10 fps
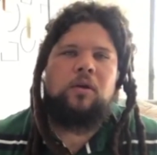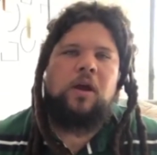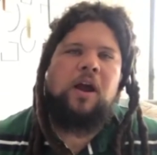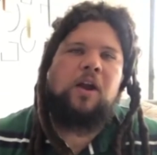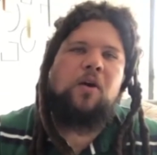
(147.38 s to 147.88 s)

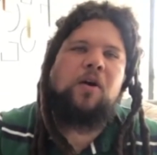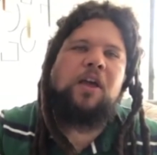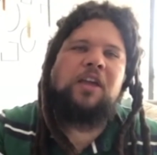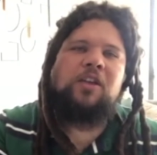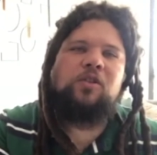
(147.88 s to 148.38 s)
Alright, now I'm
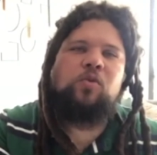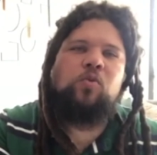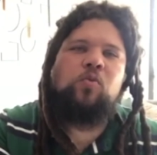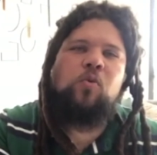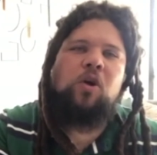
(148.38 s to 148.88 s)
gonna get
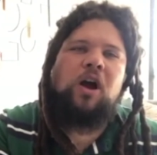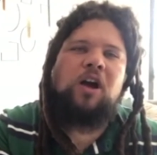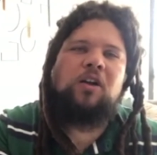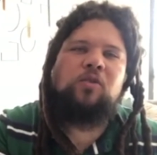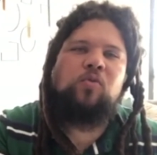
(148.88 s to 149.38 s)

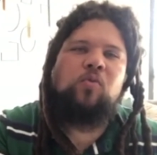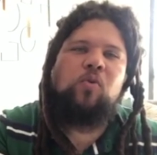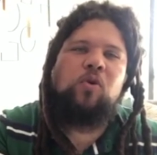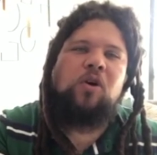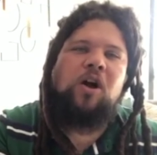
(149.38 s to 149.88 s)
two
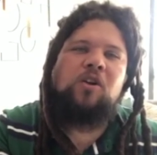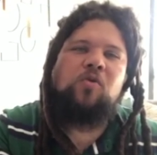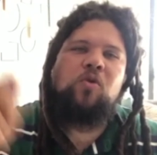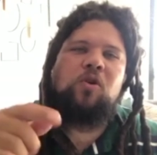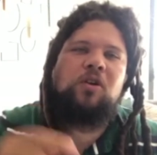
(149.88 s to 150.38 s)
more encore.